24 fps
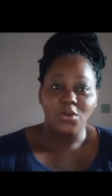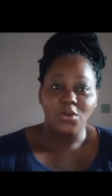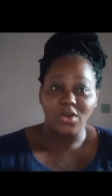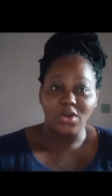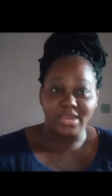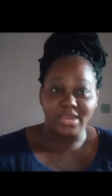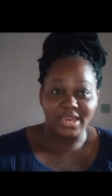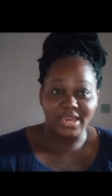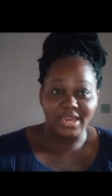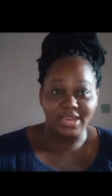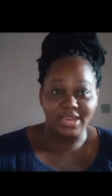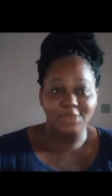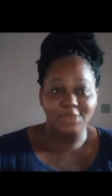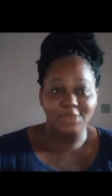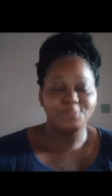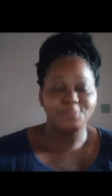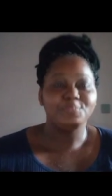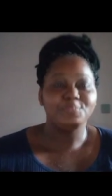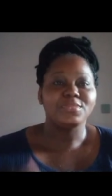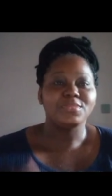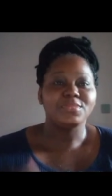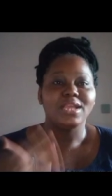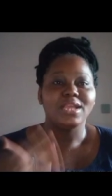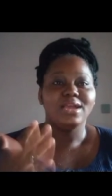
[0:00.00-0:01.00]
Okay,
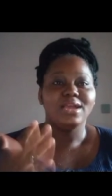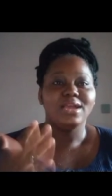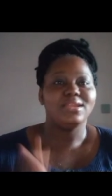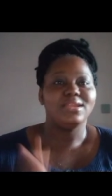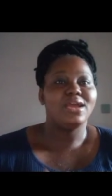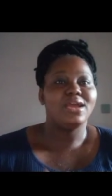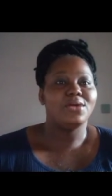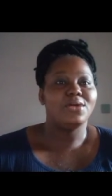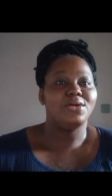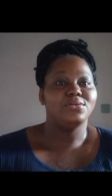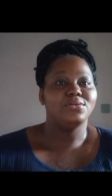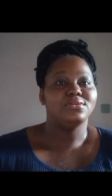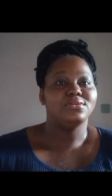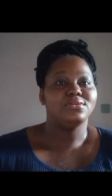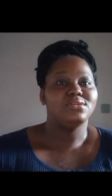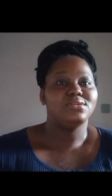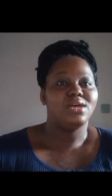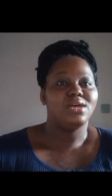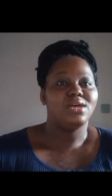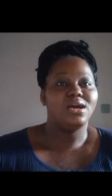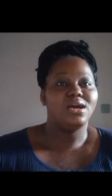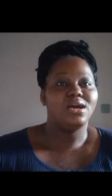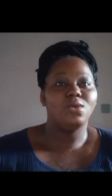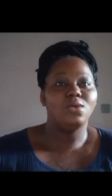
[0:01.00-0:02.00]

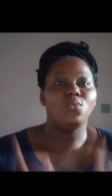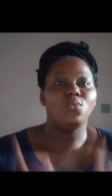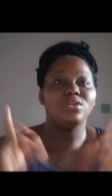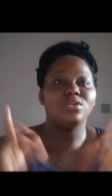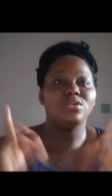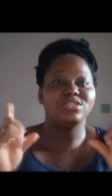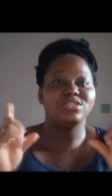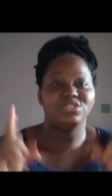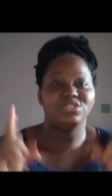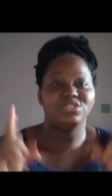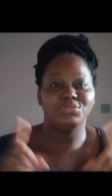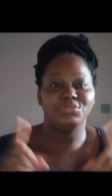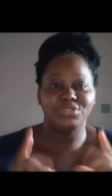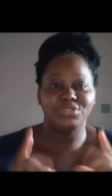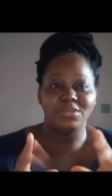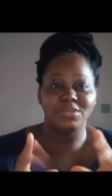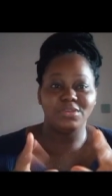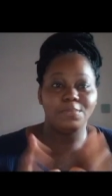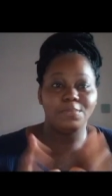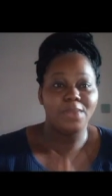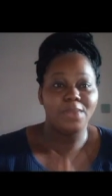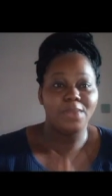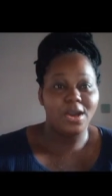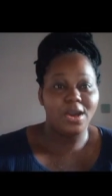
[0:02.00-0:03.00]
now 1
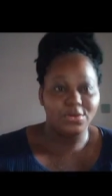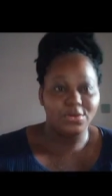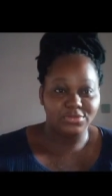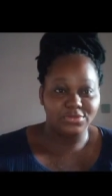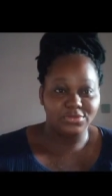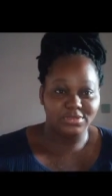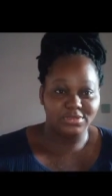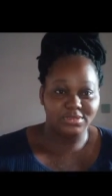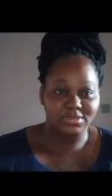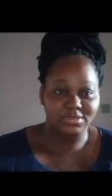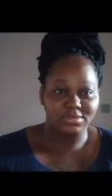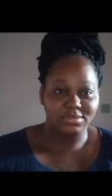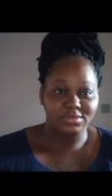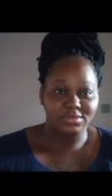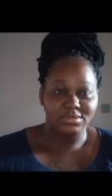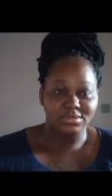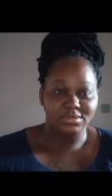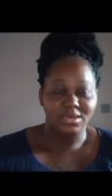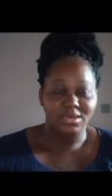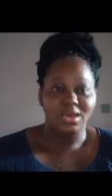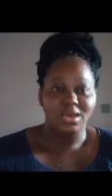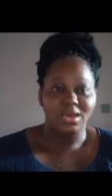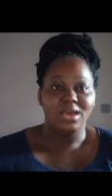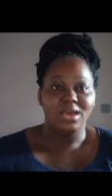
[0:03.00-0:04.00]
Egyptian pound
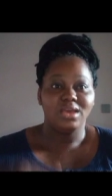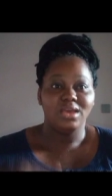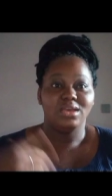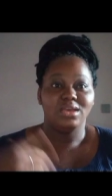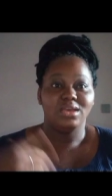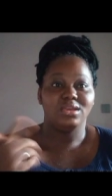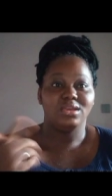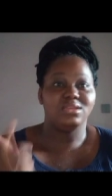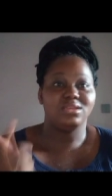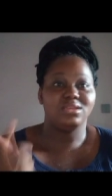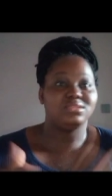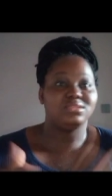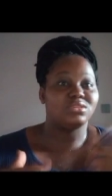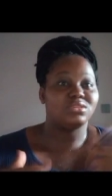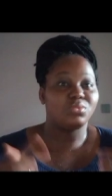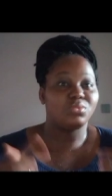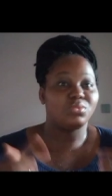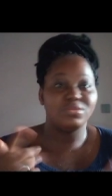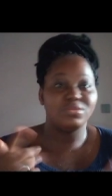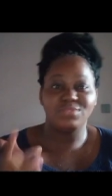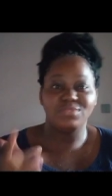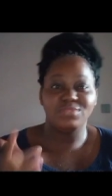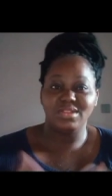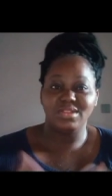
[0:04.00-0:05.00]
is
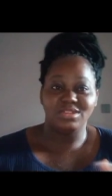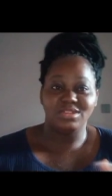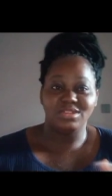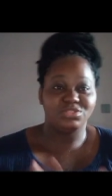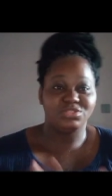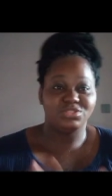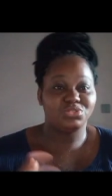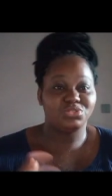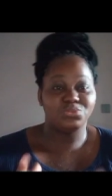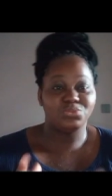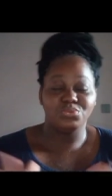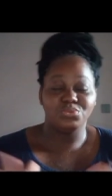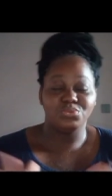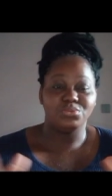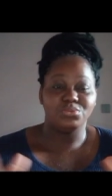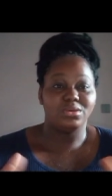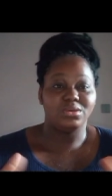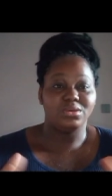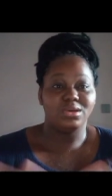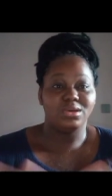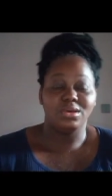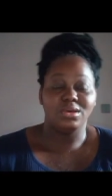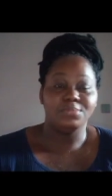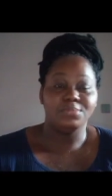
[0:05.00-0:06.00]
equivalent to
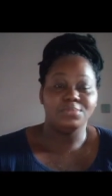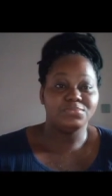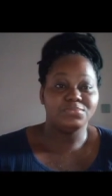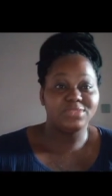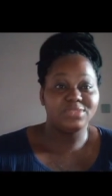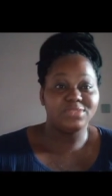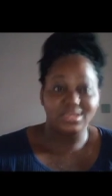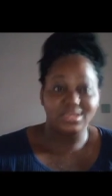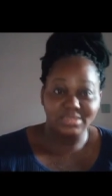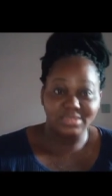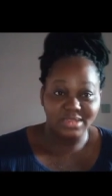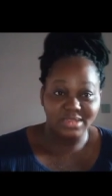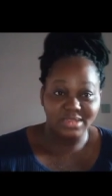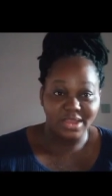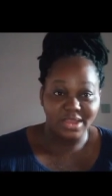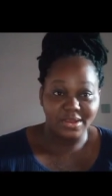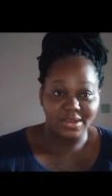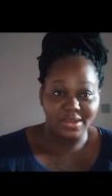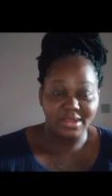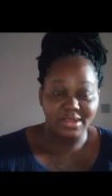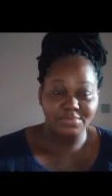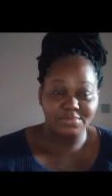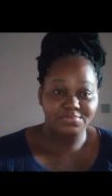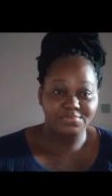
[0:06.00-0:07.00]
30
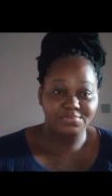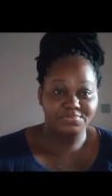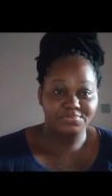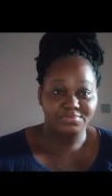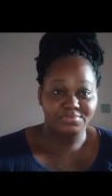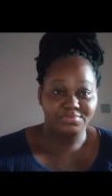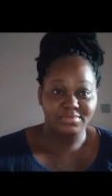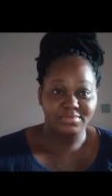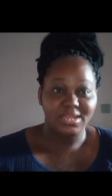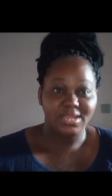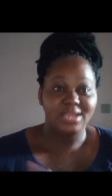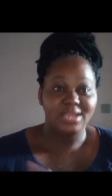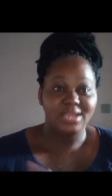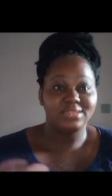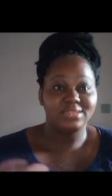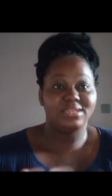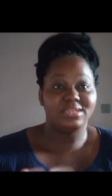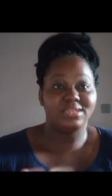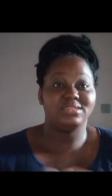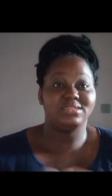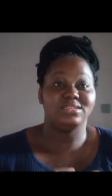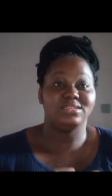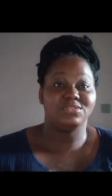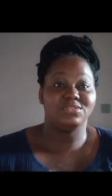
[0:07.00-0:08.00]
naira
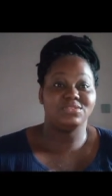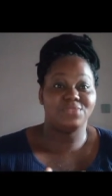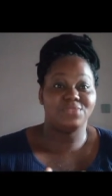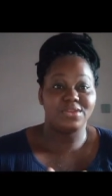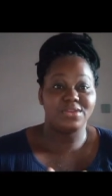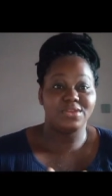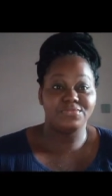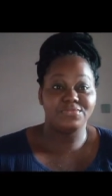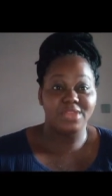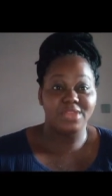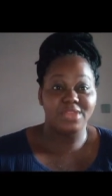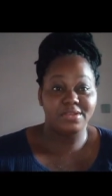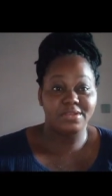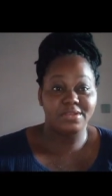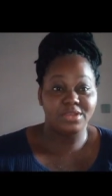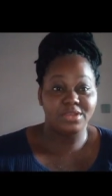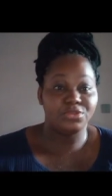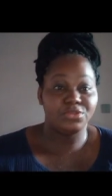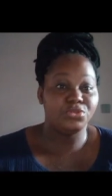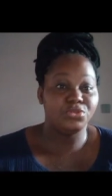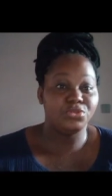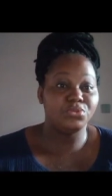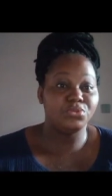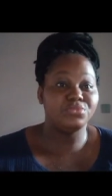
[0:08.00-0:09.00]
30 35
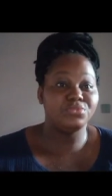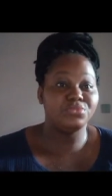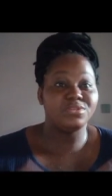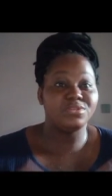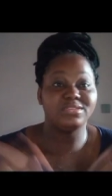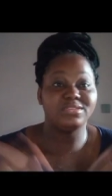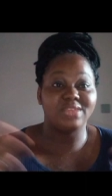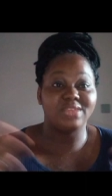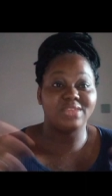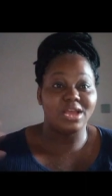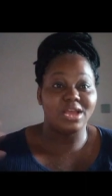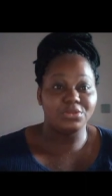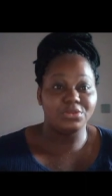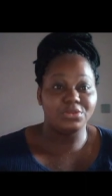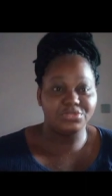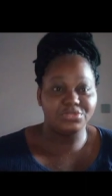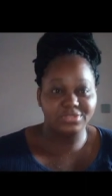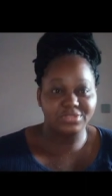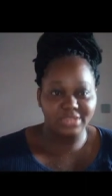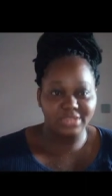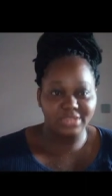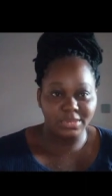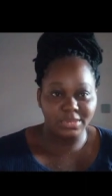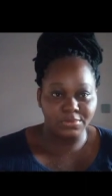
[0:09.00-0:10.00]
naira. You know, rates are not
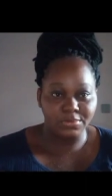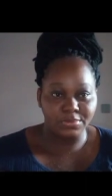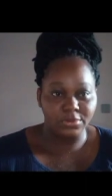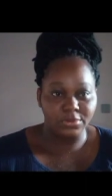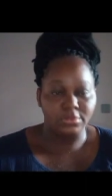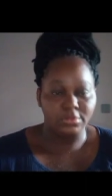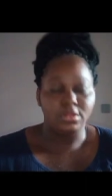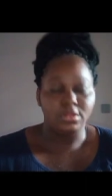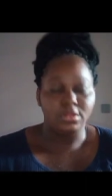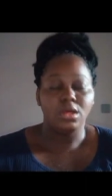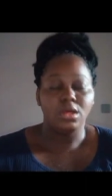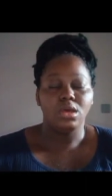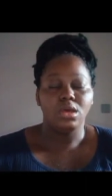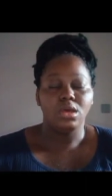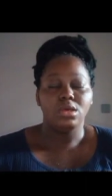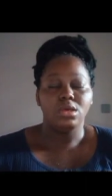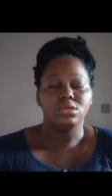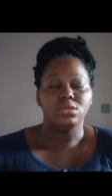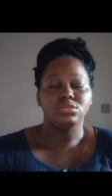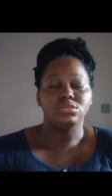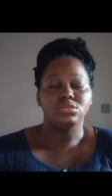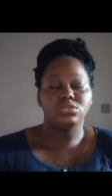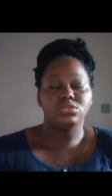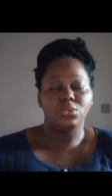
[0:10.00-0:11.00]
stable.
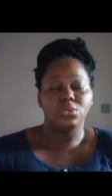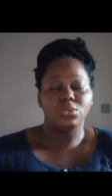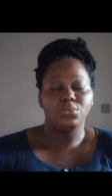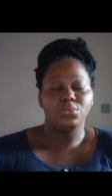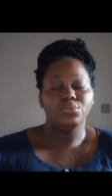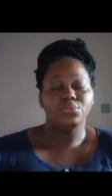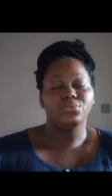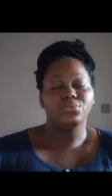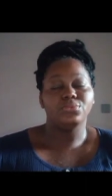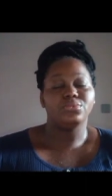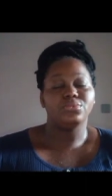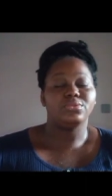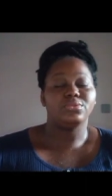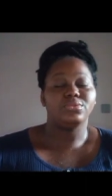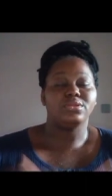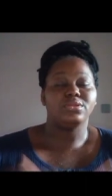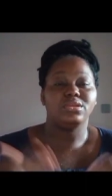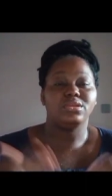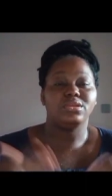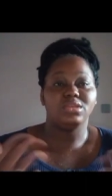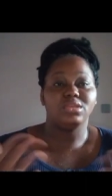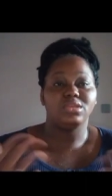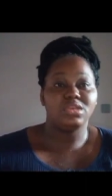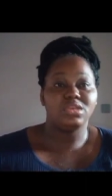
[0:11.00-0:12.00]
So
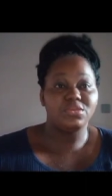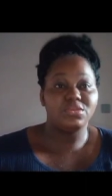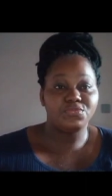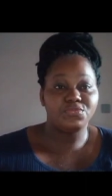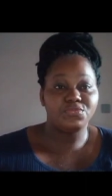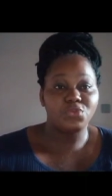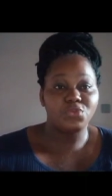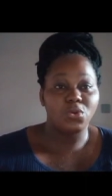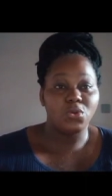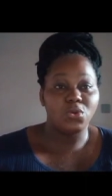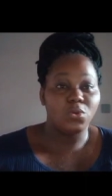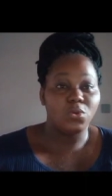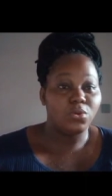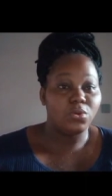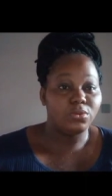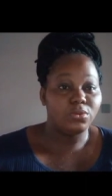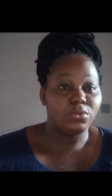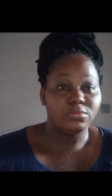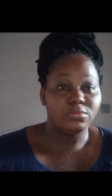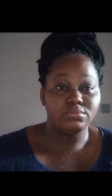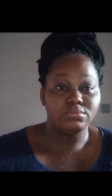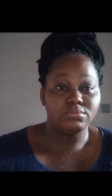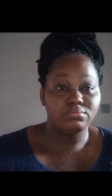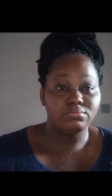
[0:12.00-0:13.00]
if
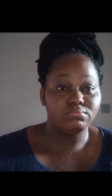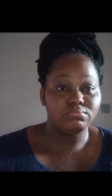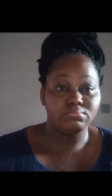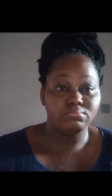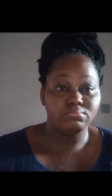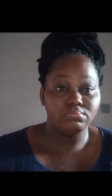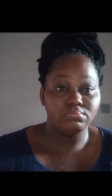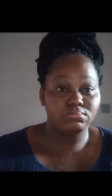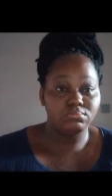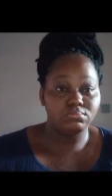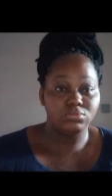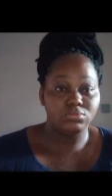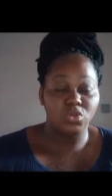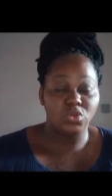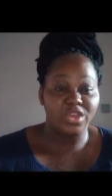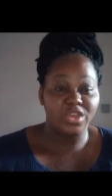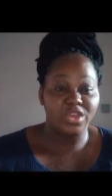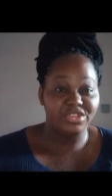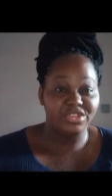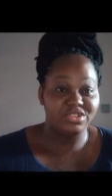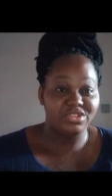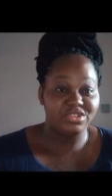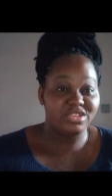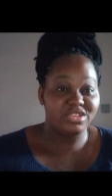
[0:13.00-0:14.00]
your
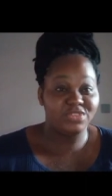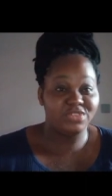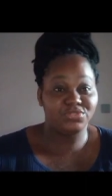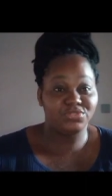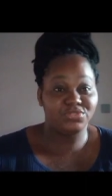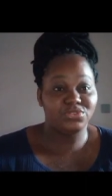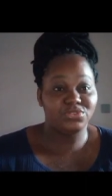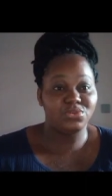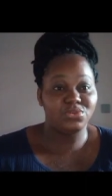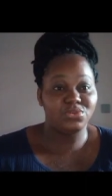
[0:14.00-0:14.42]
agent gives